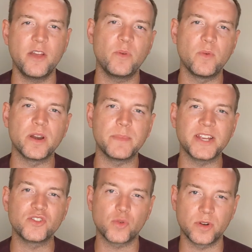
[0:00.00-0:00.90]
We want to make
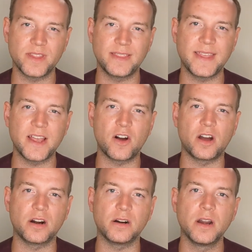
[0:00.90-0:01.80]
sure that they
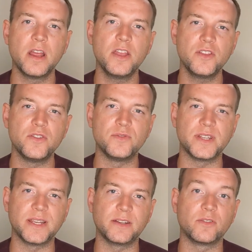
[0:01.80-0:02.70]
are
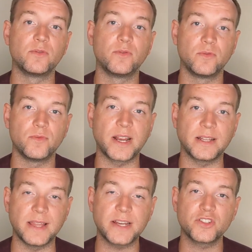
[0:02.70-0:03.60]
using
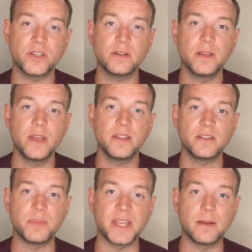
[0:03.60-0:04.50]
recollection
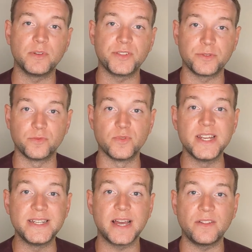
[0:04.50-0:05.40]
to be able to
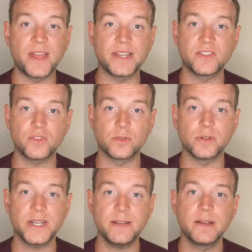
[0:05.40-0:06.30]
retell that
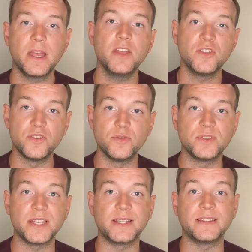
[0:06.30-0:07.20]
story
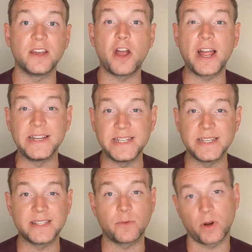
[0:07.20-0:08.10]
using the
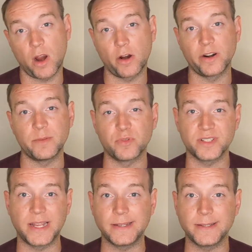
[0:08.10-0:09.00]
ideas that were already
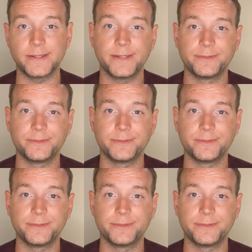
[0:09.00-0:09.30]
presented.